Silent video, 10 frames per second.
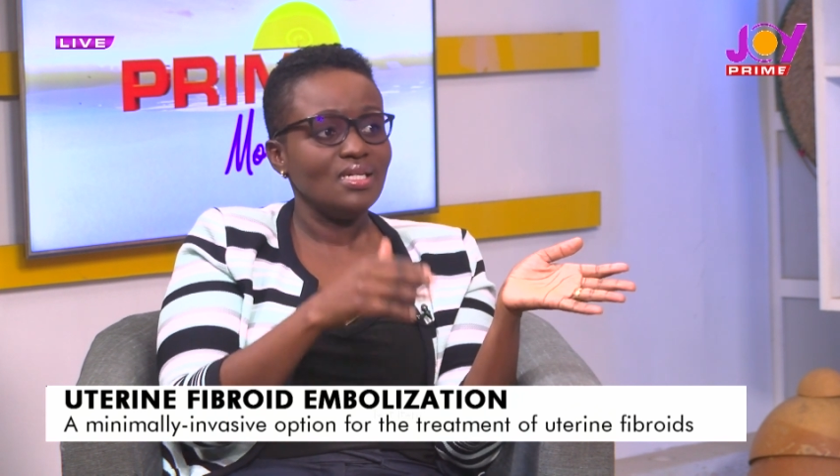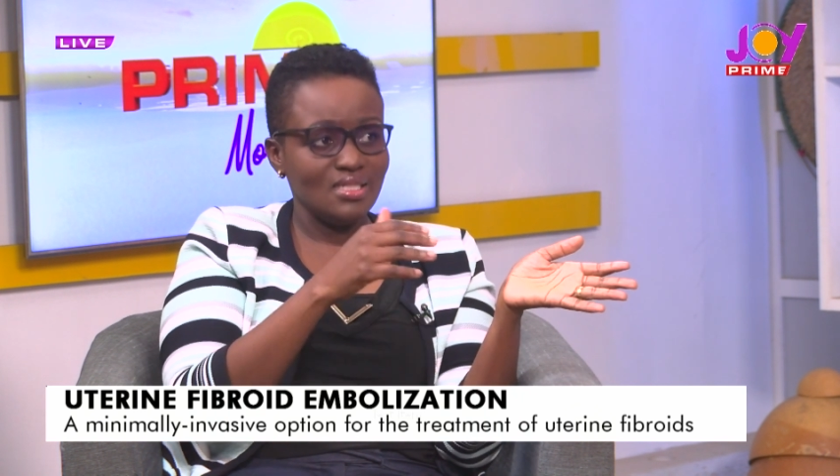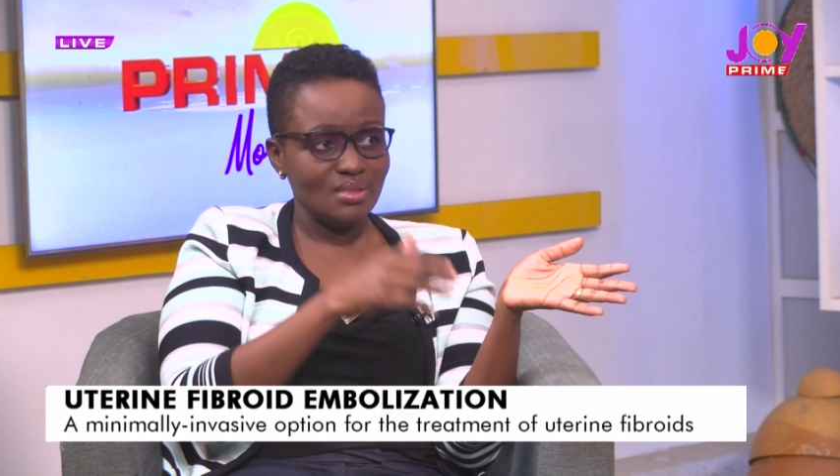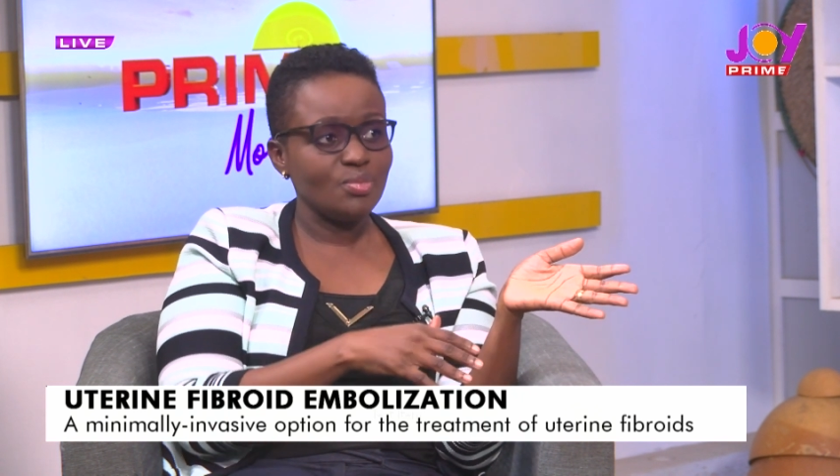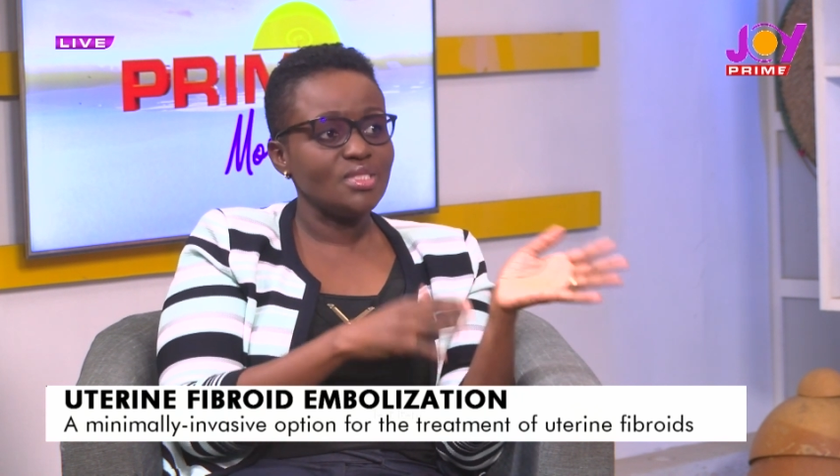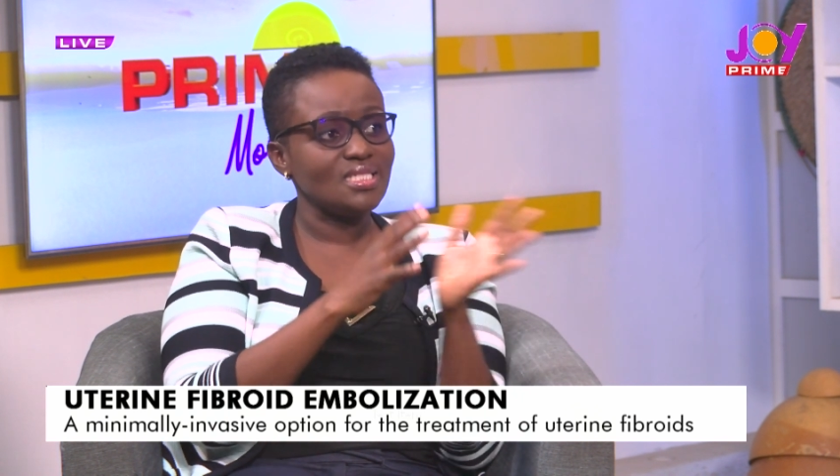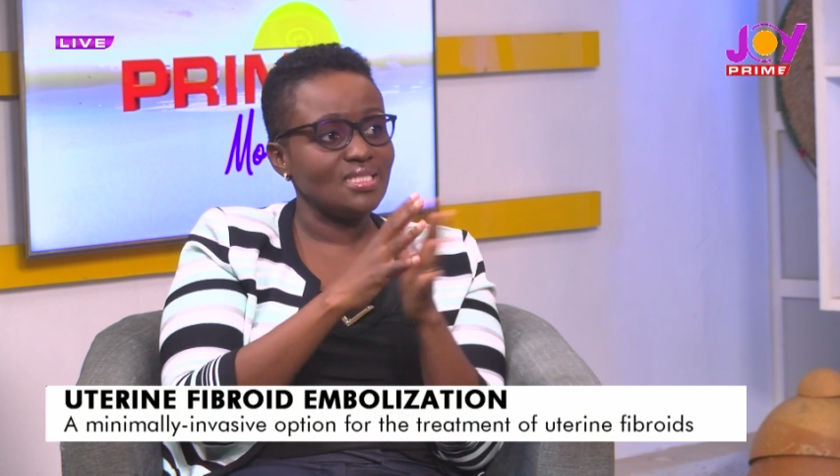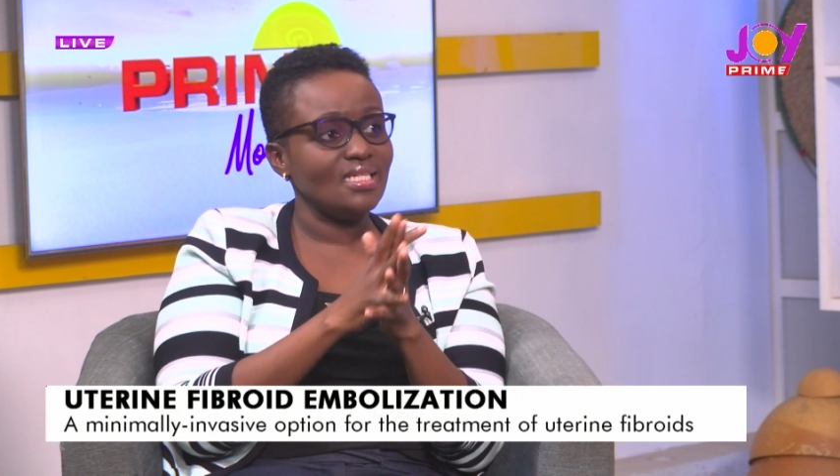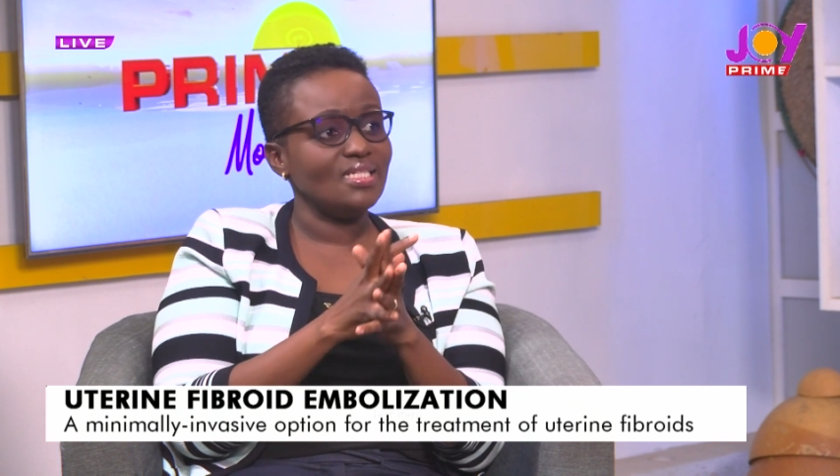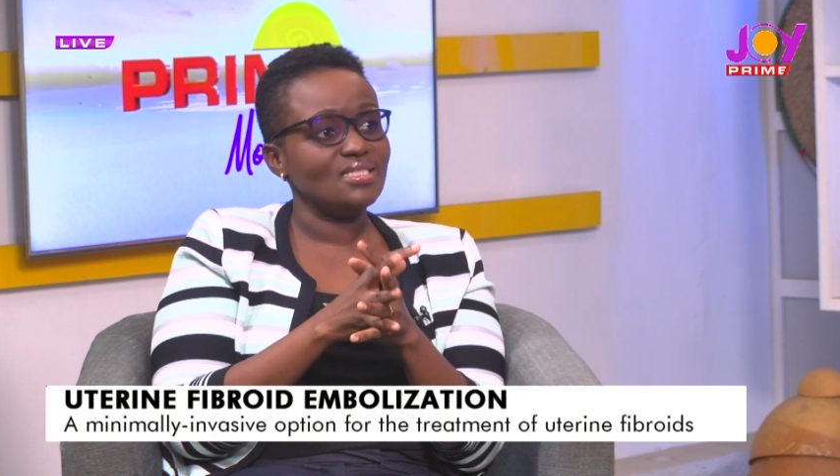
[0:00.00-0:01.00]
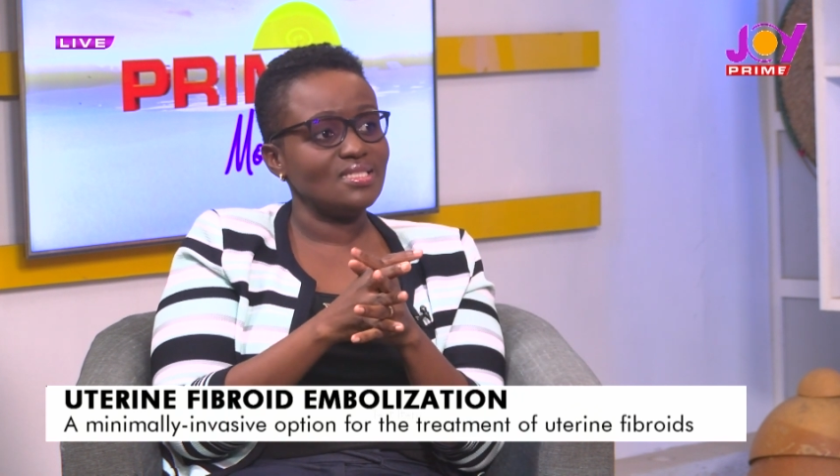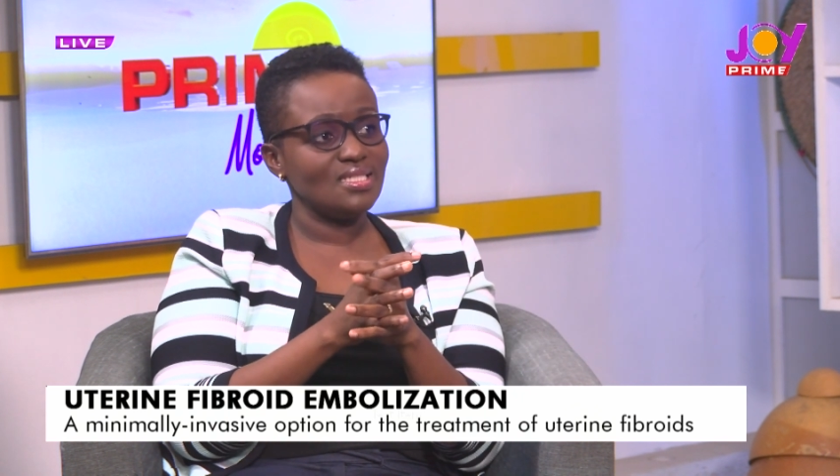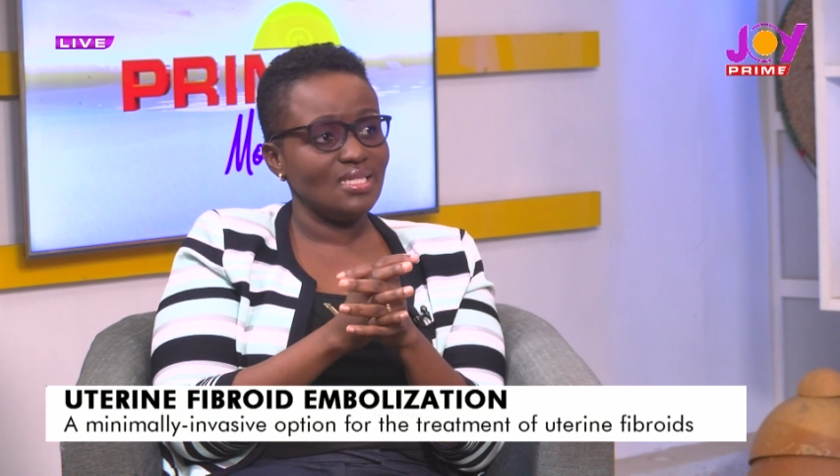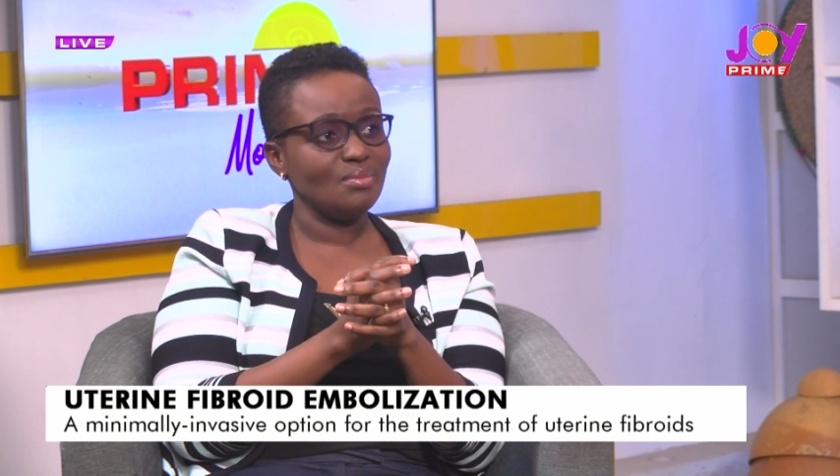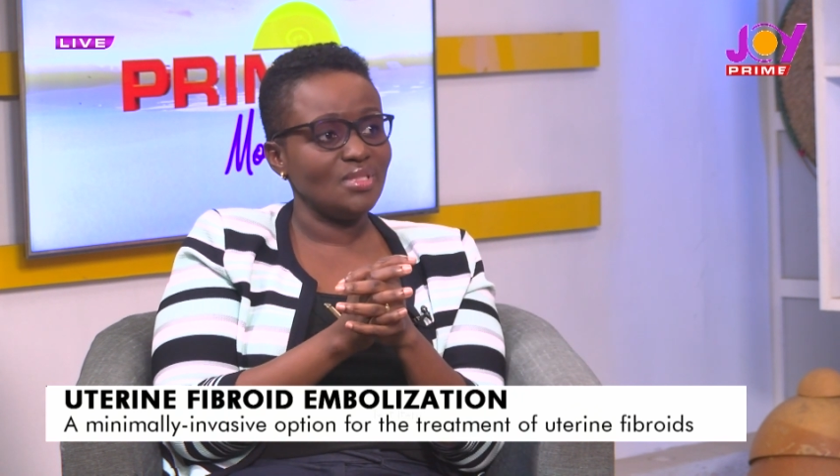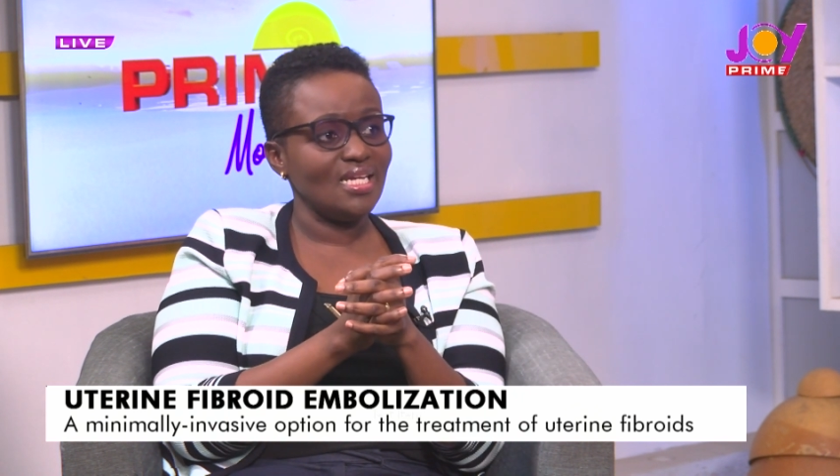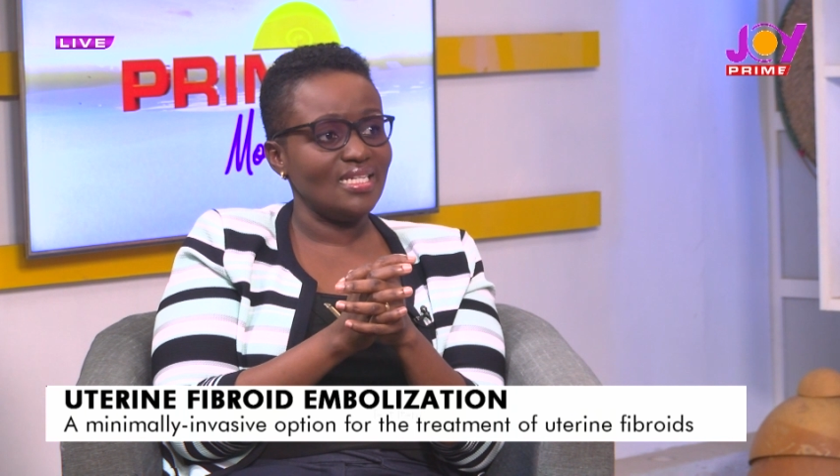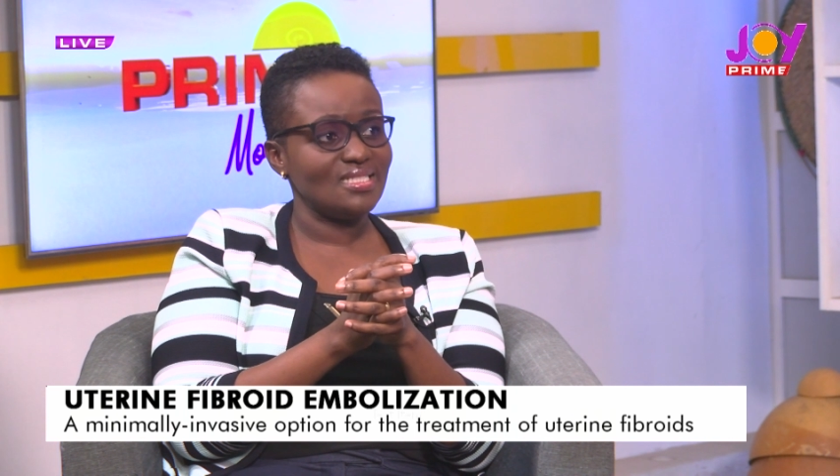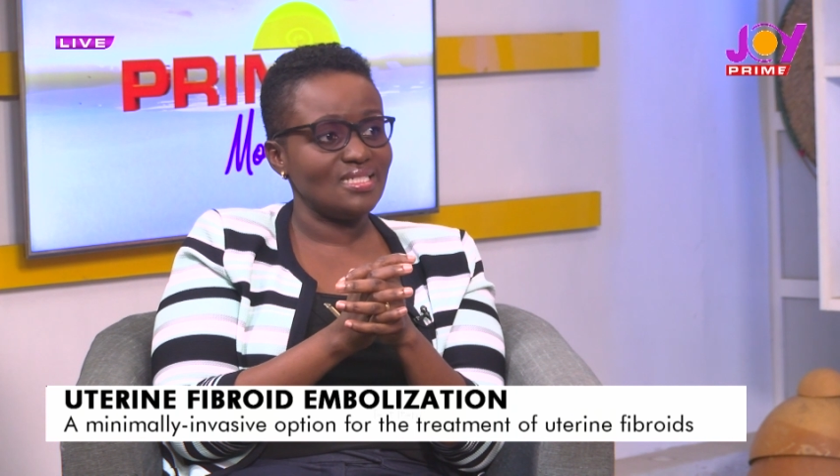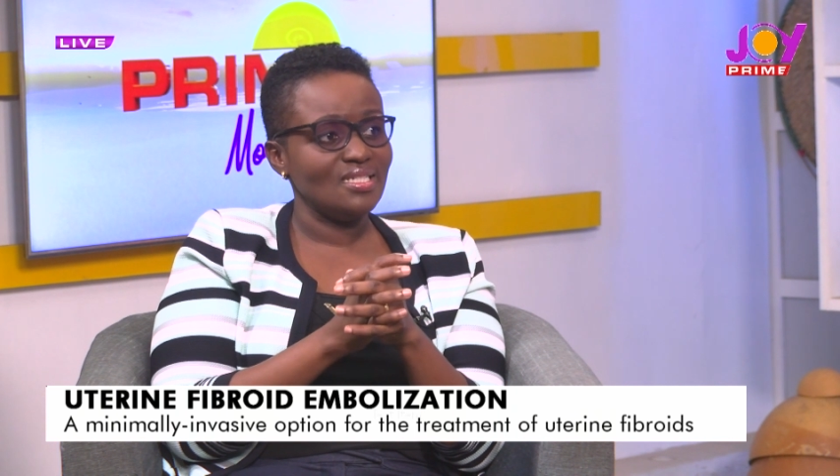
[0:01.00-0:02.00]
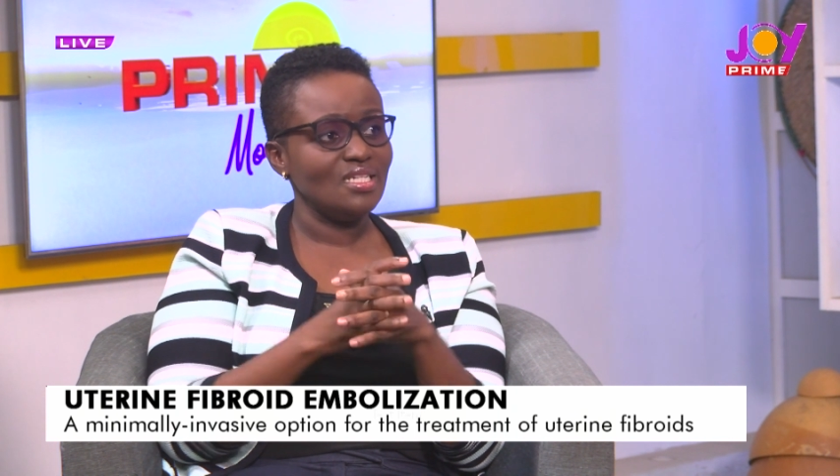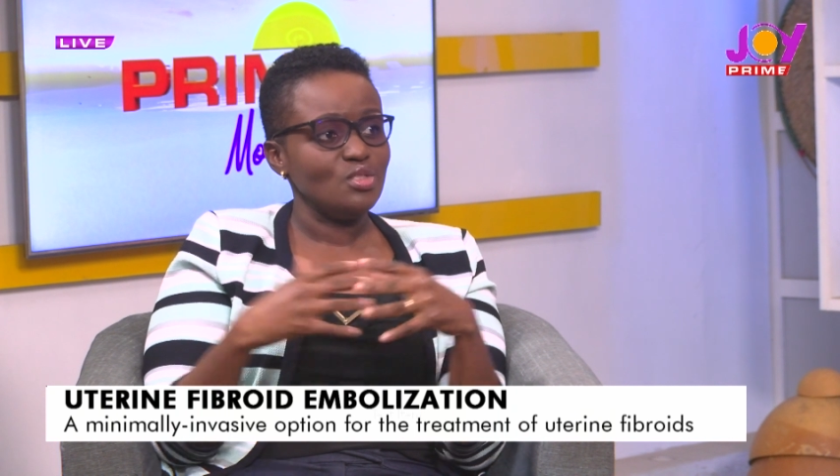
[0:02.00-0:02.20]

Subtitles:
and then put in the agent and embolize it.